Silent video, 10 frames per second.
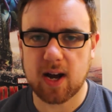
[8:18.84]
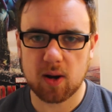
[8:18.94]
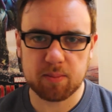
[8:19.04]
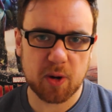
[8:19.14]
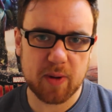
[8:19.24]
Now,
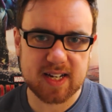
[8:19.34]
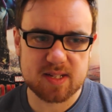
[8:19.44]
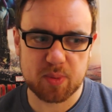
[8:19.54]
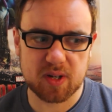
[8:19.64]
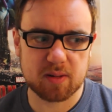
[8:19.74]
I'm no
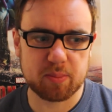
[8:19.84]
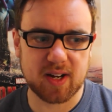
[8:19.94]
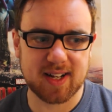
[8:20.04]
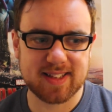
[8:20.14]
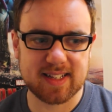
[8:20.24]
expert,
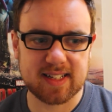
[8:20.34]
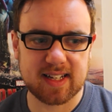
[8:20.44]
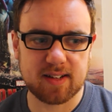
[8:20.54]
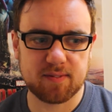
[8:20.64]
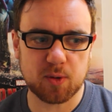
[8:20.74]
but I think
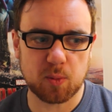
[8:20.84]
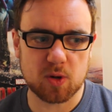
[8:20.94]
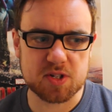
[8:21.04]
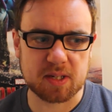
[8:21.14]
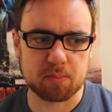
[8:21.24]
if you're
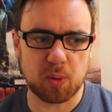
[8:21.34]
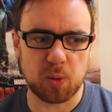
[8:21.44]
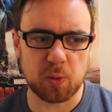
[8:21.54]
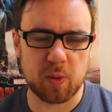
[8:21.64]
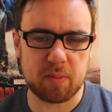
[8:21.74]
watching
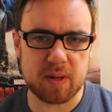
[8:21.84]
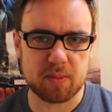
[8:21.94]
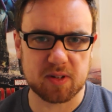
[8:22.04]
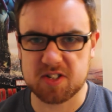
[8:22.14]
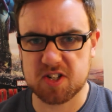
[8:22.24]
porn where
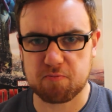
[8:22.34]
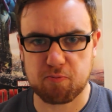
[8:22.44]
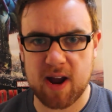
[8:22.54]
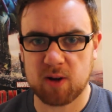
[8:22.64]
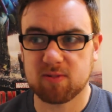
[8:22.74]
people are just
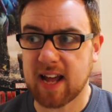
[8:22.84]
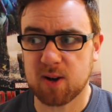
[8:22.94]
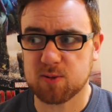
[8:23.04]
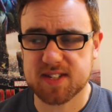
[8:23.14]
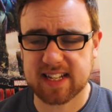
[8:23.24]

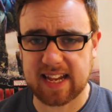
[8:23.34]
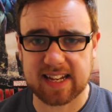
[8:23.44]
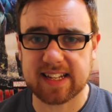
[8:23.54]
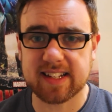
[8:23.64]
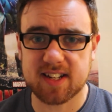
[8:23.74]
roundhouse
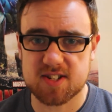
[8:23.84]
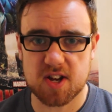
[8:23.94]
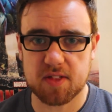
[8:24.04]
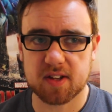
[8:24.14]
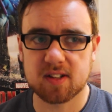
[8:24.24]
kicking each
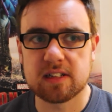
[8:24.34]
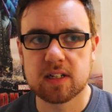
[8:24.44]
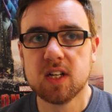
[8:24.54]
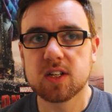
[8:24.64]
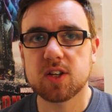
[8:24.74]
other,
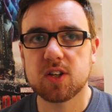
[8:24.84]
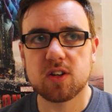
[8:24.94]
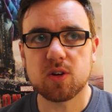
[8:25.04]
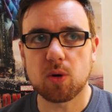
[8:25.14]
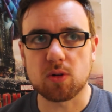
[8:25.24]

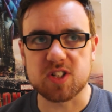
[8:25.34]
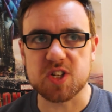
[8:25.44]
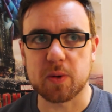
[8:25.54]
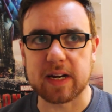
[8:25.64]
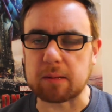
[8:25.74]
you're
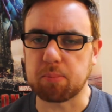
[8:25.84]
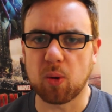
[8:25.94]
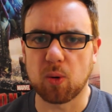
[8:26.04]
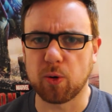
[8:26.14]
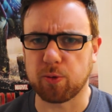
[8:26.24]
doing
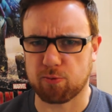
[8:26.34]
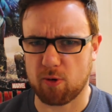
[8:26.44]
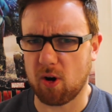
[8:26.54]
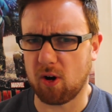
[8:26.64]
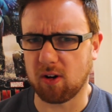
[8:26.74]
porn
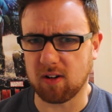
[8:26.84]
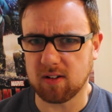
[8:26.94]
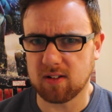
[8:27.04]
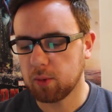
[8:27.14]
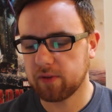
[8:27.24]
wrong.
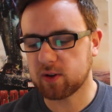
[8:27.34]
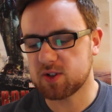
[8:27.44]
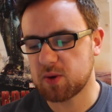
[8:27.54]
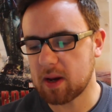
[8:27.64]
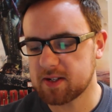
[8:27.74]
Moving on
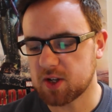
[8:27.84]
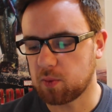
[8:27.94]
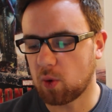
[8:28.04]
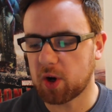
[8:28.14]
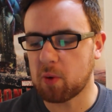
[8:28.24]
to
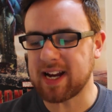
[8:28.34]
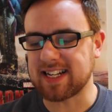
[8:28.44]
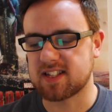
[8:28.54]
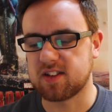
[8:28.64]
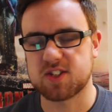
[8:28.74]
episode
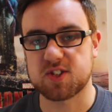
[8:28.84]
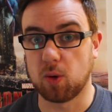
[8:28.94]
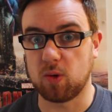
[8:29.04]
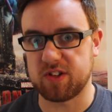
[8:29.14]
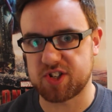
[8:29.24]
108, The
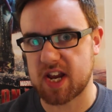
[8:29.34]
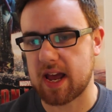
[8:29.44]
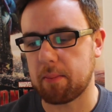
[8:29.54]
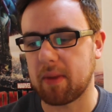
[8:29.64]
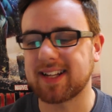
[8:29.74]
Soul
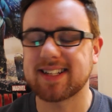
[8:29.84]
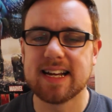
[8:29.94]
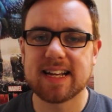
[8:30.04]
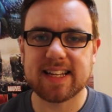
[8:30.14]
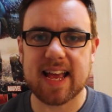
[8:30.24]
Gem. And
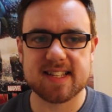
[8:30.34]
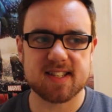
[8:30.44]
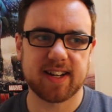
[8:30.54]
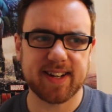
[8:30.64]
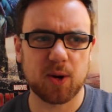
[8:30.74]
yes,
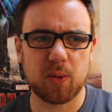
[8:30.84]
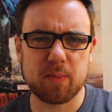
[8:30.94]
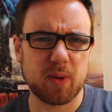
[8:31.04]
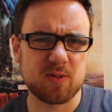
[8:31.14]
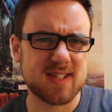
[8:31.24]
I know I
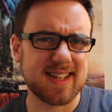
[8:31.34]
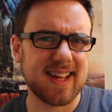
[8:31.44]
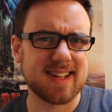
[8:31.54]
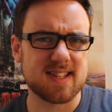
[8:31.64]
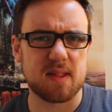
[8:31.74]
posted
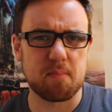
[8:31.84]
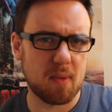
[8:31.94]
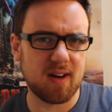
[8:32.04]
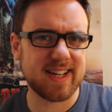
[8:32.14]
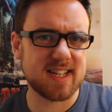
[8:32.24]
it as the
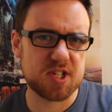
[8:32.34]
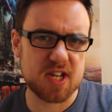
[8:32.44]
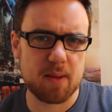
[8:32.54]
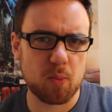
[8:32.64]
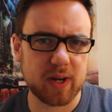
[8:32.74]
Mind
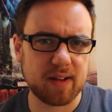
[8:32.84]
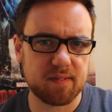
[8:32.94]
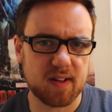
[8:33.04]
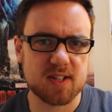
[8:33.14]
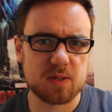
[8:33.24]
Gem when it
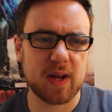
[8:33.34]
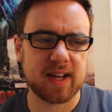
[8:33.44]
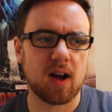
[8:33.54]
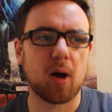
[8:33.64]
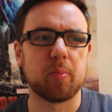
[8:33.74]
first
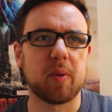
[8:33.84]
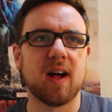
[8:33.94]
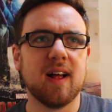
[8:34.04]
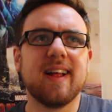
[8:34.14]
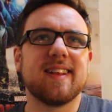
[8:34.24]
went up,
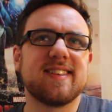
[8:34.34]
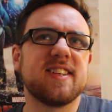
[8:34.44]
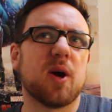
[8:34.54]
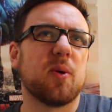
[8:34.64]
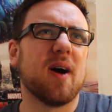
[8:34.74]
but
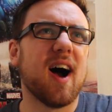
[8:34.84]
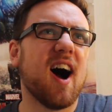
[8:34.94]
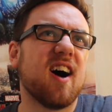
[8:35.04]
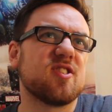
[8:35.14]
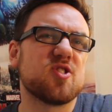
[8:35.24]
you know,
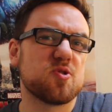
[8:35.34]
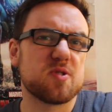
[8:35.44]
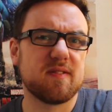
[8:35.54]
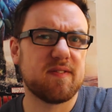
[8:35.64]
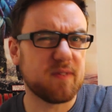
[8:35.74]

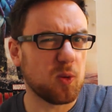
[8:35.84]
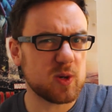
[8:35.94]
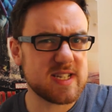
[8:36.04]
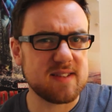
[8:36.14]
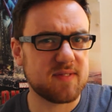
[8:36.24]

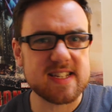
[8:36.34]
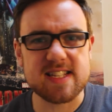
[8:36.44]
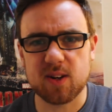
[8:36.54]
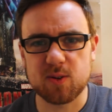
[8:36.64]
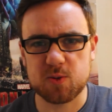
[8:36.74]
140
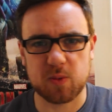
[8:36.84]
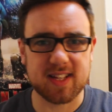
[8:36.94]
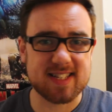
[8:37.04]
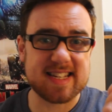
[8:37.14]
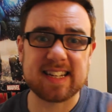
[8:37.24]
videos with
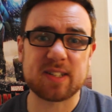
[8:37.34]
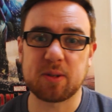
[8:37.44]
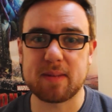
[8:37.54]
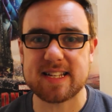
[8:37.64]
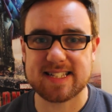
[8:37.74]
a single
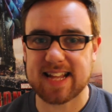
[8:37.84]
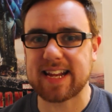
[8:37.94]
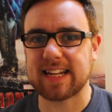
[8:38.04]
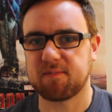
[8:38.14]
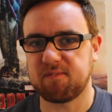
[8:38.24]

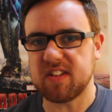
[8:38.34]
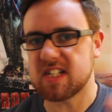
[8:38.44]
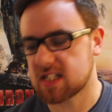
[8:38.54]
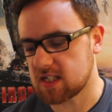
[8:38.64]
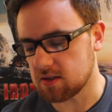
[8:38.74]
mistake?
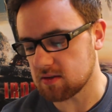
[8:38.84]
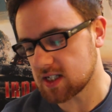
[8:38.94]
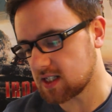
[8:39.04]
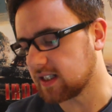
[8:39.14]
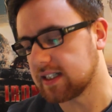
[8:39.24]
Fuck you
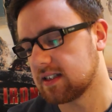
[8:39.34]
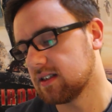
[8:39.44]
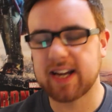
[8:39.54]
guys.